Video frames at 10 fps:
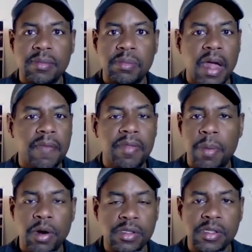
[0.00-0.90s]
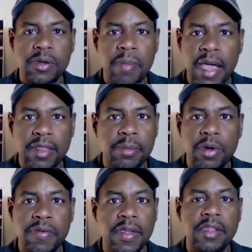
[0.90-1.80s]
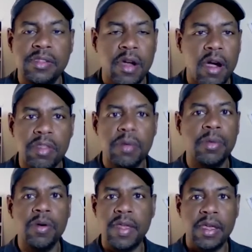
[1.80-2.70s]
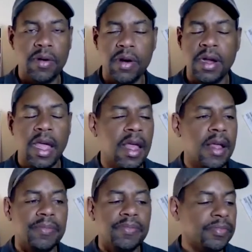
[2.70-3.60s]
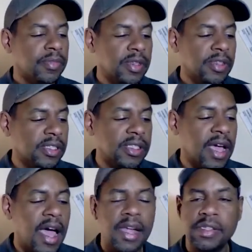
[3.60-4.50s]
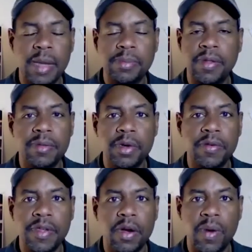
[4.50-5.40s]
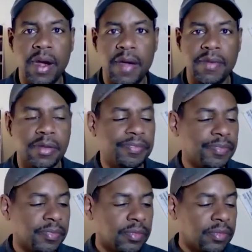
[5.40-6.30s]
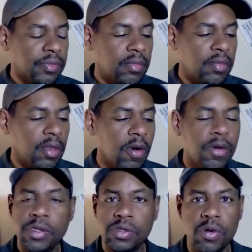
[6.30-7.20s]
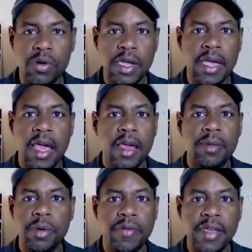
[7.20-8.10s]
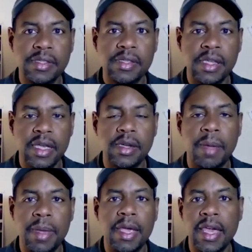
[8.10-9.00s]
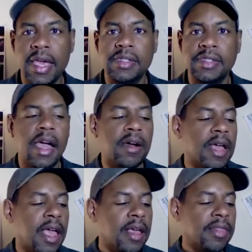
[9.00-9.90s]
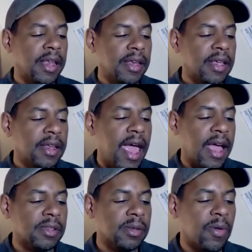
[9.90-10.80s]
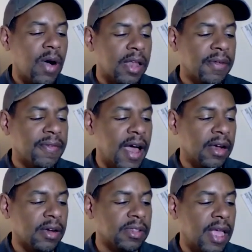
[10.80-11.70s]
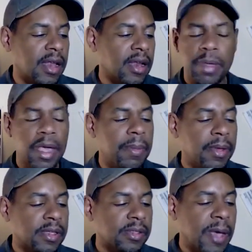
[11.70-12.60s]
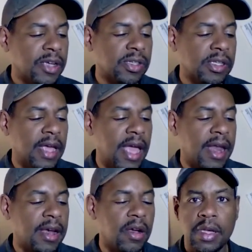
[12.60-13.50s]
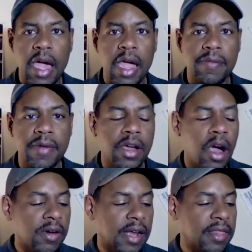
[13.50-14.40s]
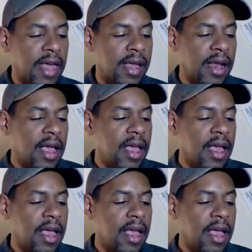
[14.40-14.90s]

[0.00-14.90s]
love the person who made the movie, the star of the movie, or just the concept of the movie or whatever, or the story, the movies end up being hits. Now, they did add some qualifiers that Pip especially added a kind of a coda that